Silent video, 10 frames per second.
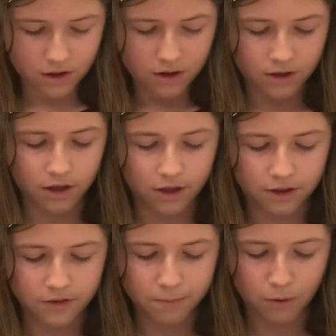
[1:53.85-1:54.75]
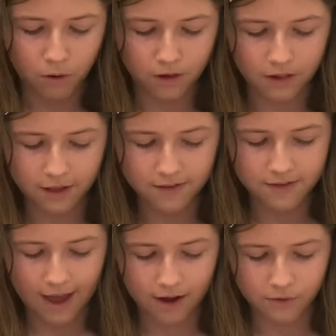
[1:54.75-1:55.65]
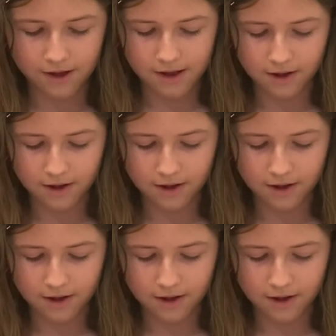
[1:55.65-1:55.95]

Good, to Poland. Let's attack quickly.